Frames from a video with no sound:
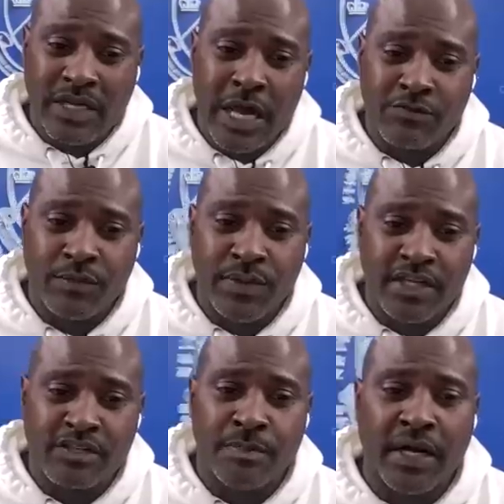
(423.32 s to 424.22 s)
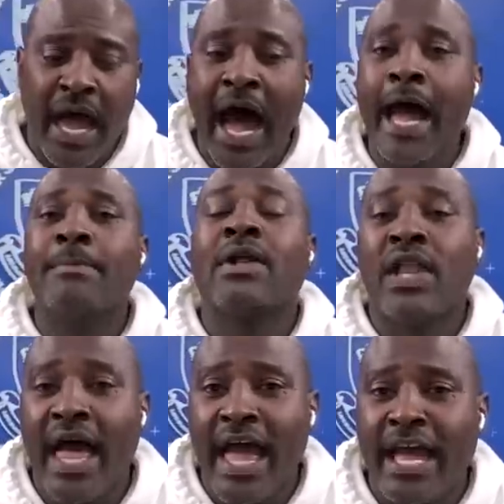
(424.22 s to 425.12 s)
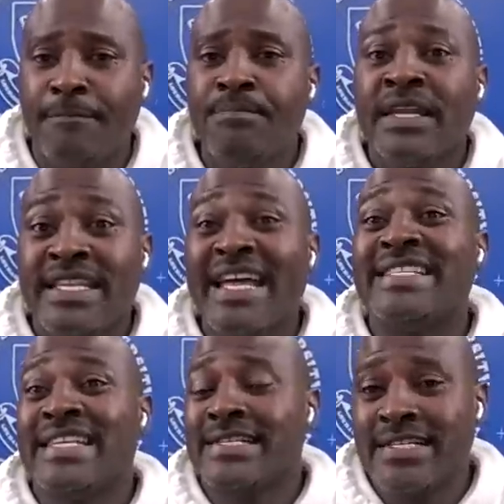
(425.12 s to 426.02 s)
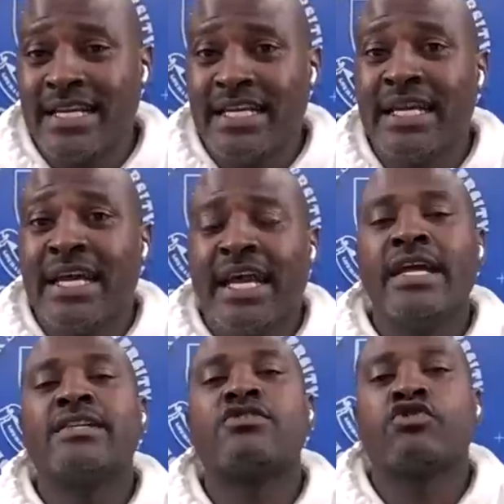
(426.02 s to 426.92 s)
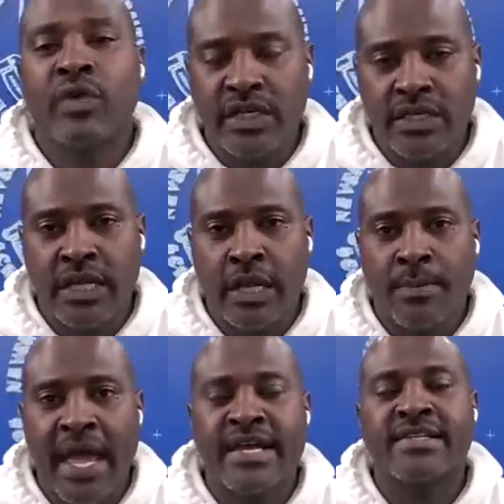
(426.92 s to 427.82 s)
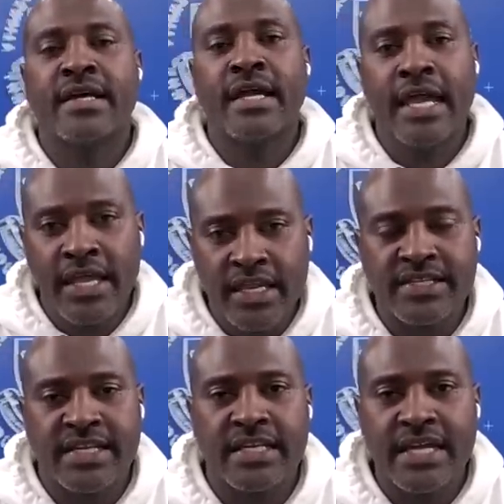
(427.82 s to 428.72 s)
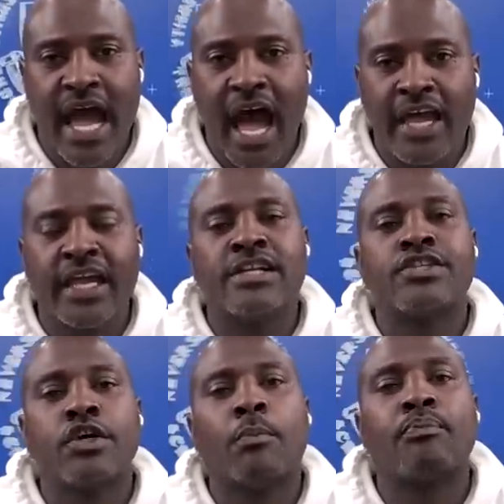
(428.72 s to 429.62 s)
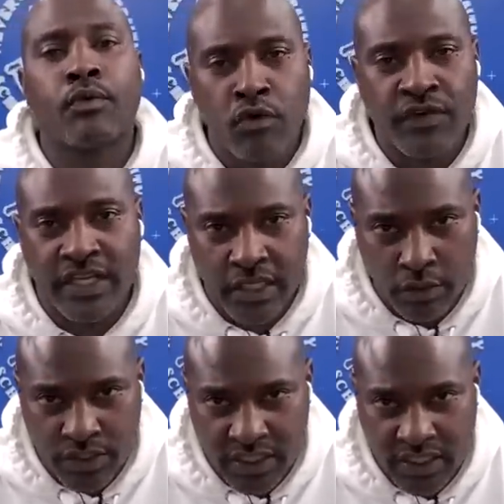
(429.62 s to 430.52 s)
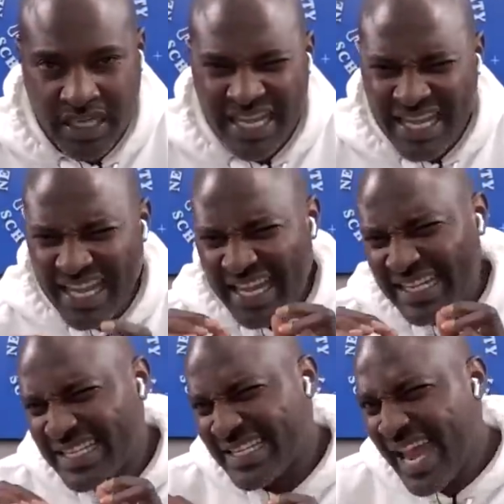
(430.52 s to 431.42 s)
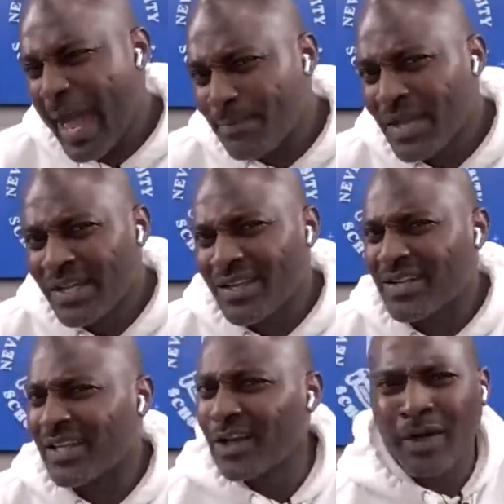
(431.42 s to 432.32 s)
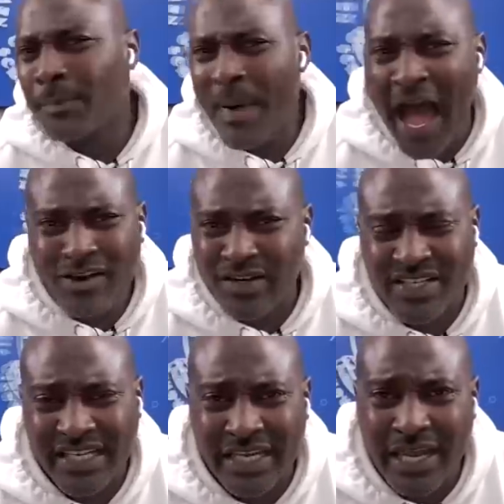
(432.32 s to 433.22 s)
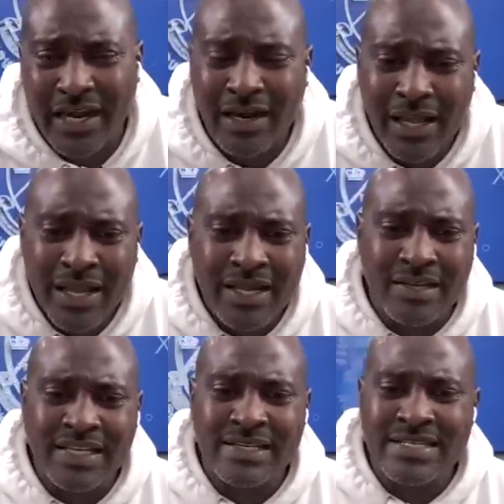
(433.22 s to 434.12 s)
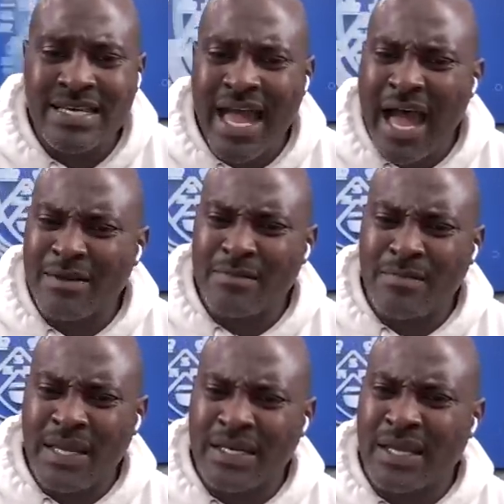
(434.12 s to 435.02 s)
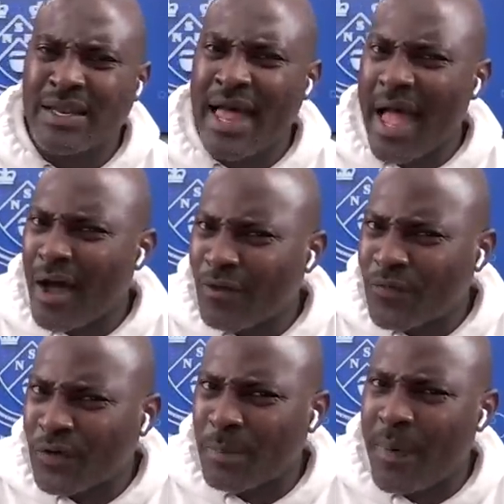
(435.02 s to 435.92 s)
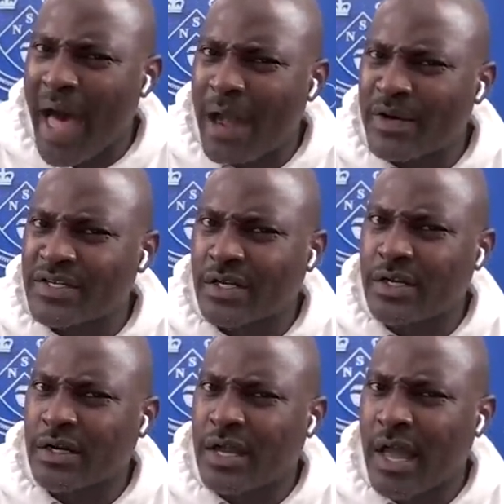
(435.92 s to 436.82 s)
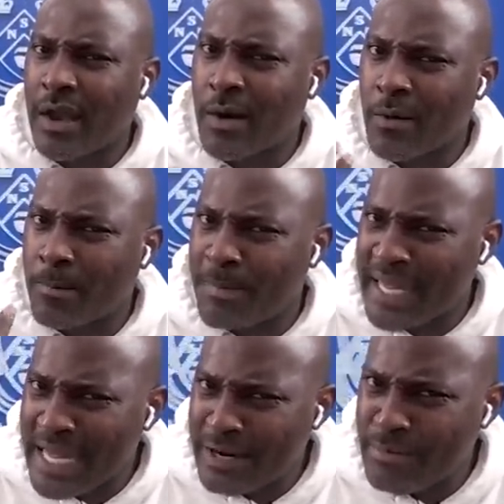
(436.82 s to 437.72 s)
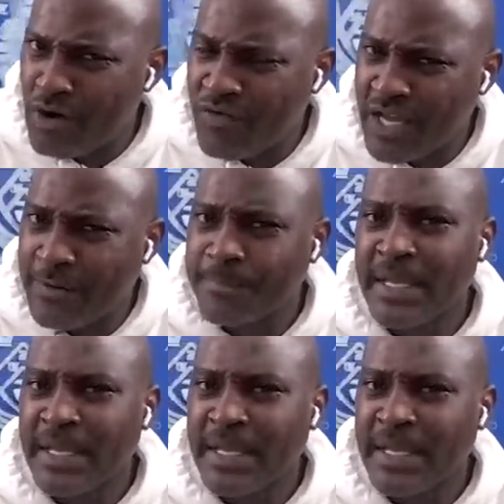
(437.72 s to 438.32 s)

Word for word: comes from this, but I'm glad that Disney is treating him as an innocent guy until proven guilty. Except there's a little hypocrisy in there because he's not being allowed for the Pirates of the Caribbean movie.